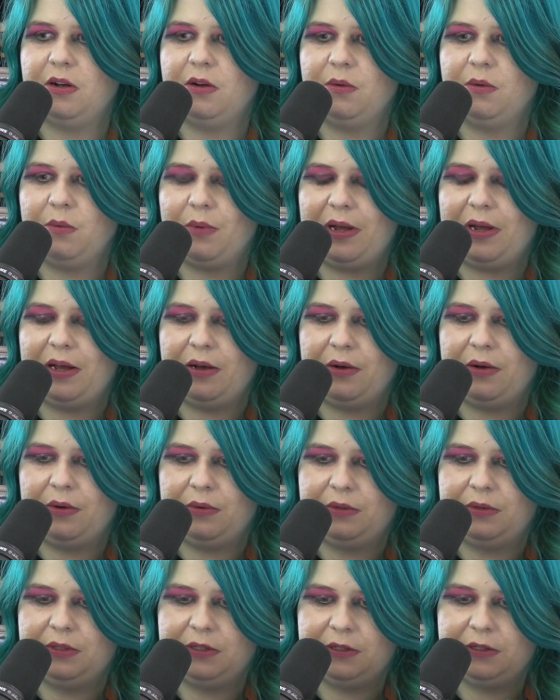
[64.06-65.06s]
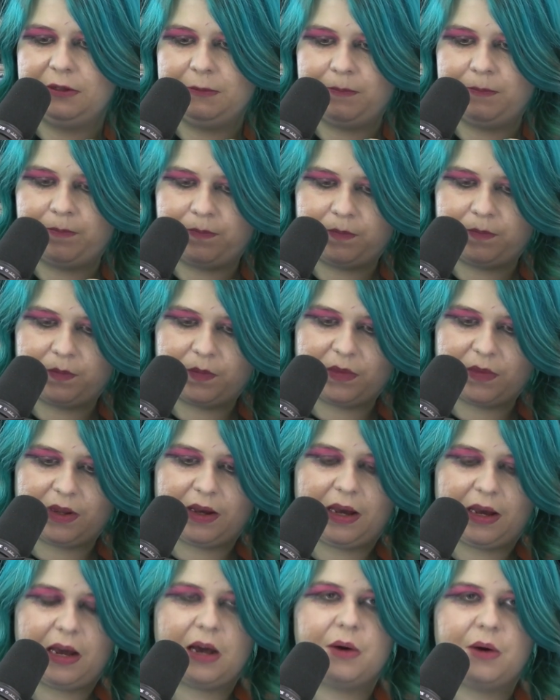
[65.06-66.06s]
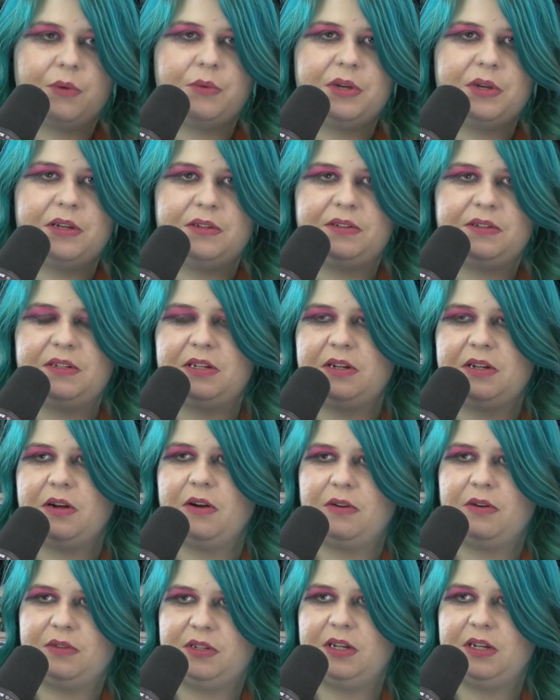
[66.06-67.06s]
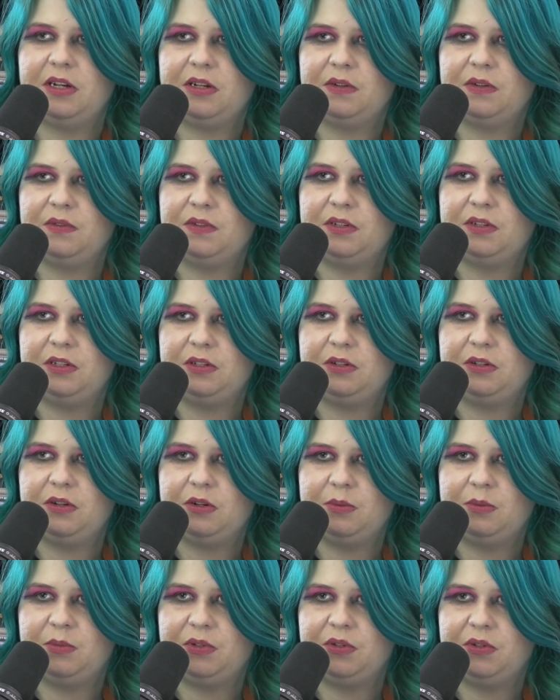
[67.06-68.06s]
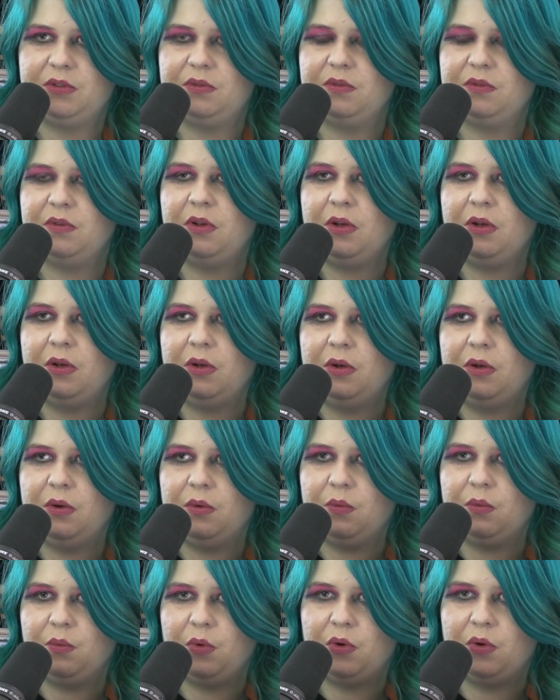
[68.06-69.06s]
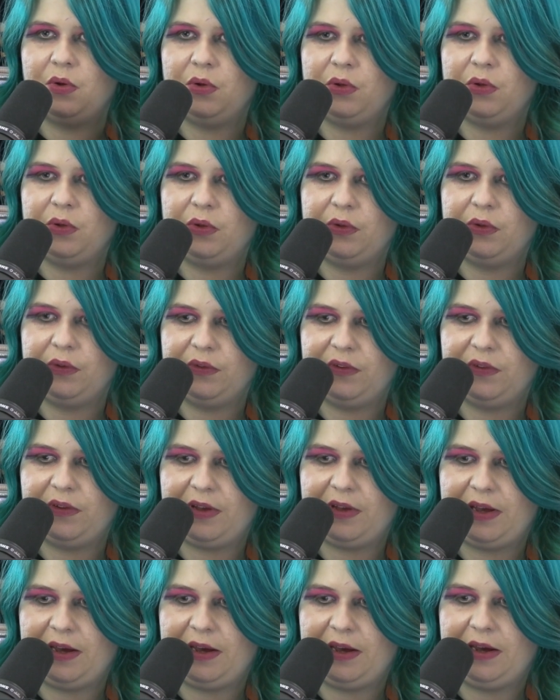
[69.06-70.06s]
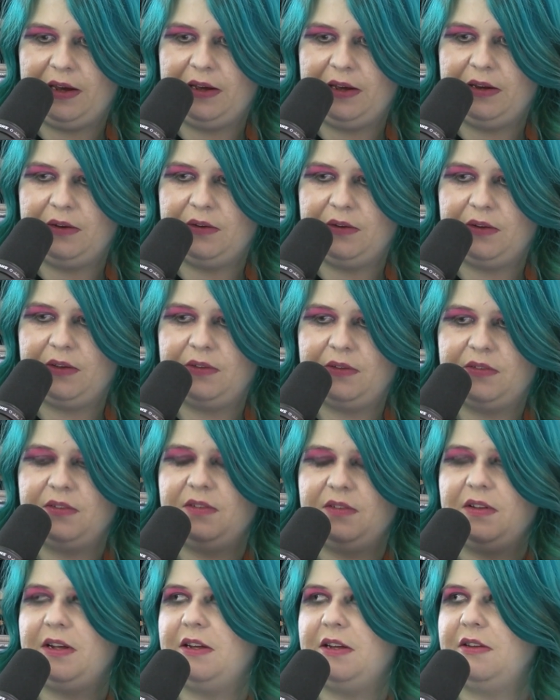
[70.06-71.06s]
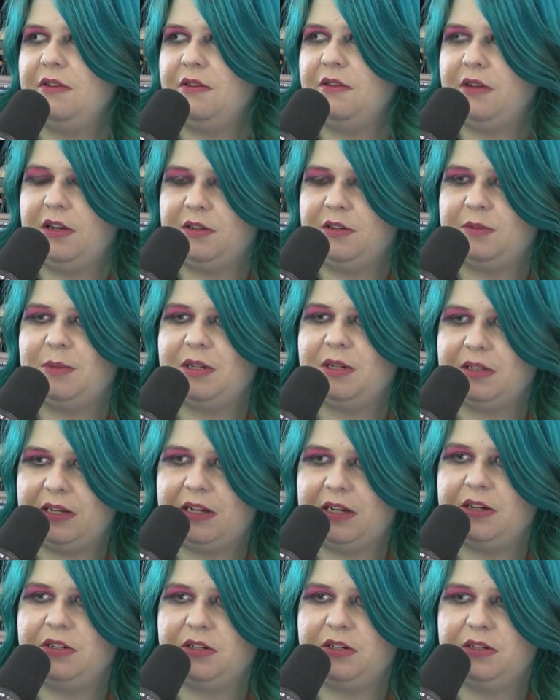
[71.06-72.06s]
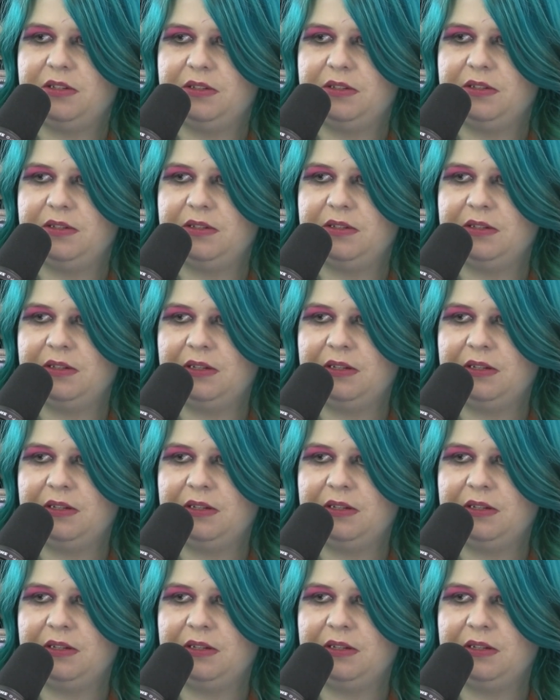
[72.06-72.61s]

around how we see ourselves in terms of roles and societal expectations.